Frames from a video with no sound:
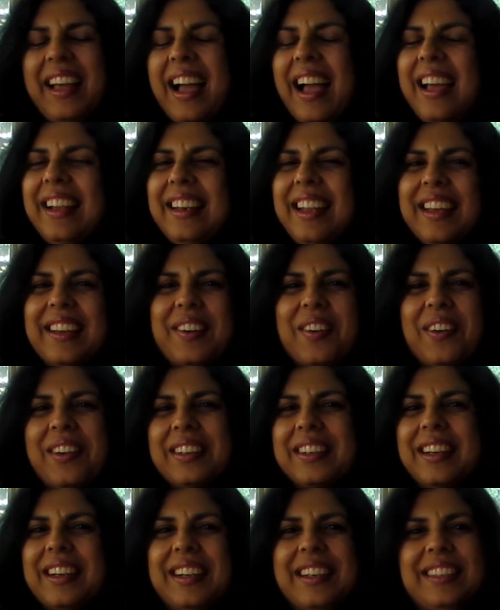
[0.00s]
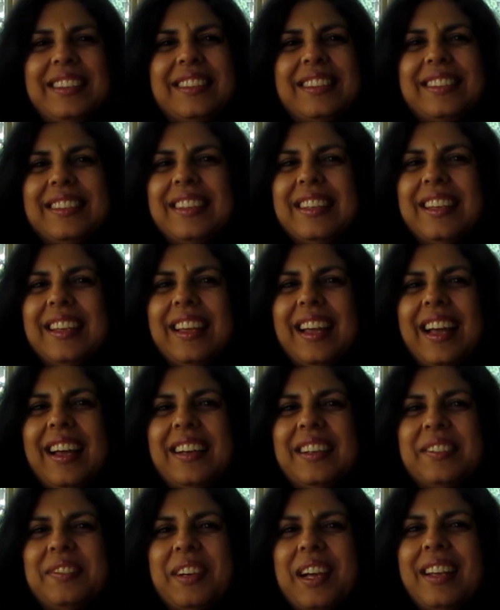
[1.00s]
I like all kinds.
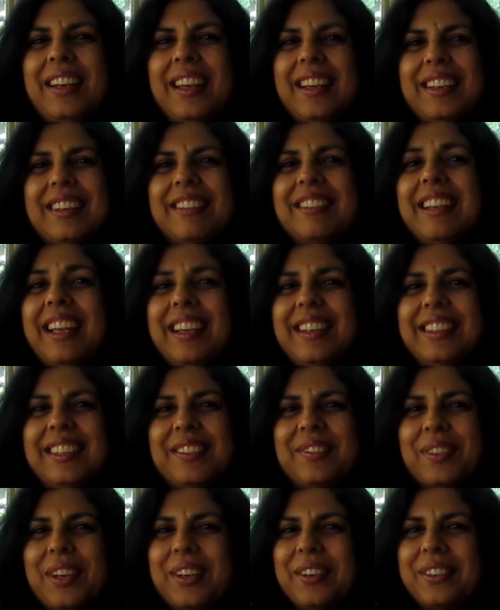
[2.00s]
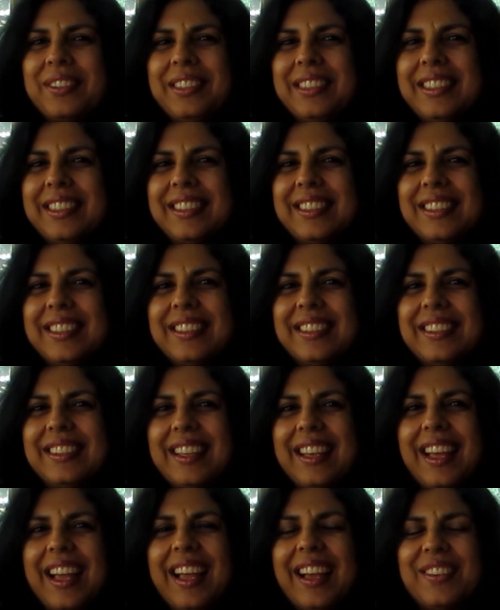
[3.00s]
I like creating my own dishes.
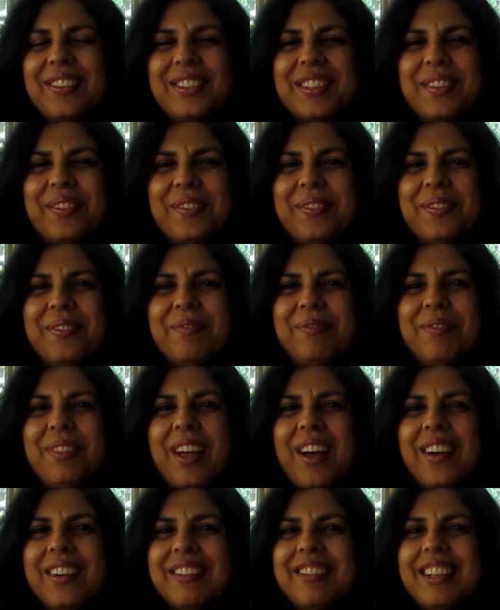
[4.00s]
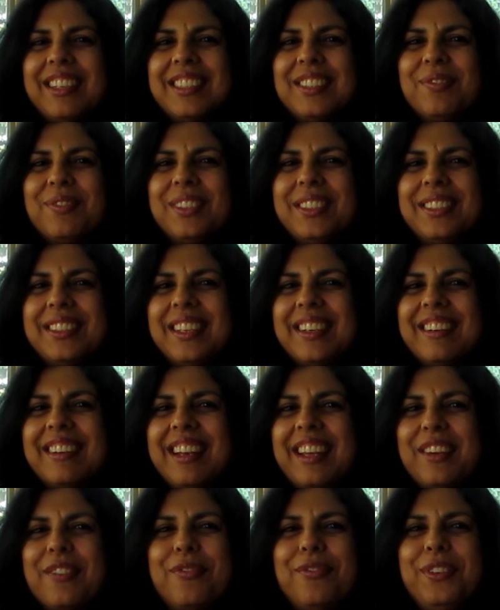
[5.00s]
I have some blog recipes that are
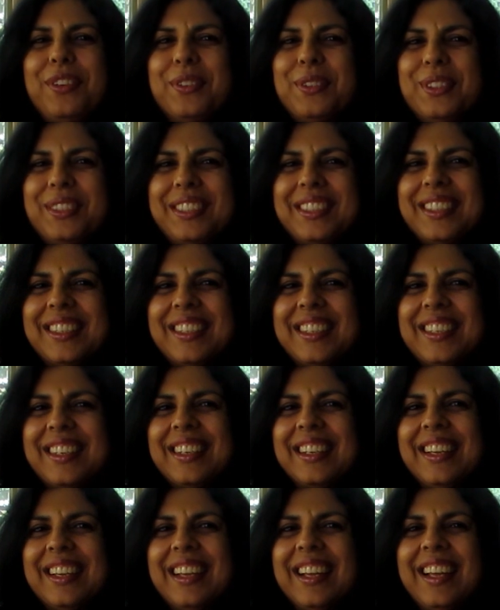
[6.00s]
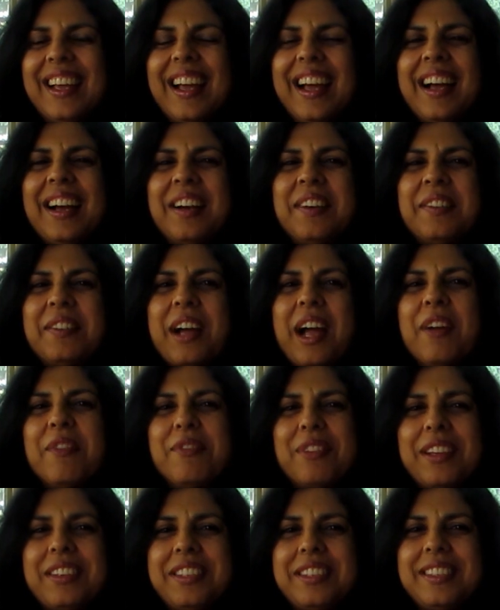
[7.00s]
like fusion.
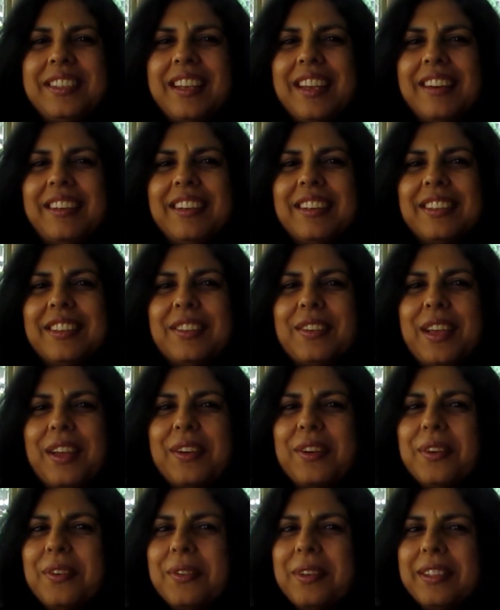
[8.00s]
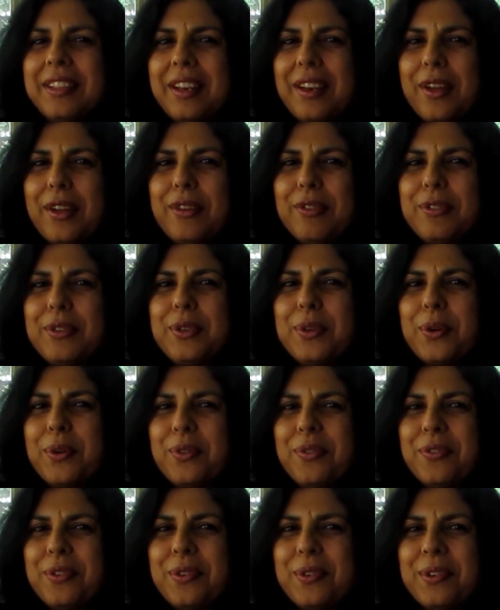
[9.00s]
I'm vegetarian, so I cook with a lot of
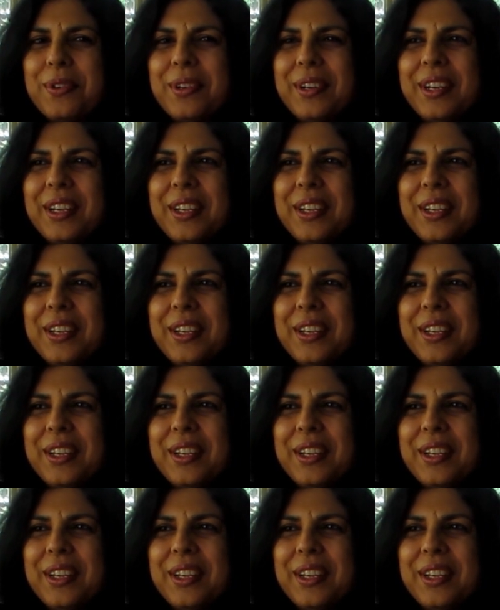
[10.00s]
tofu.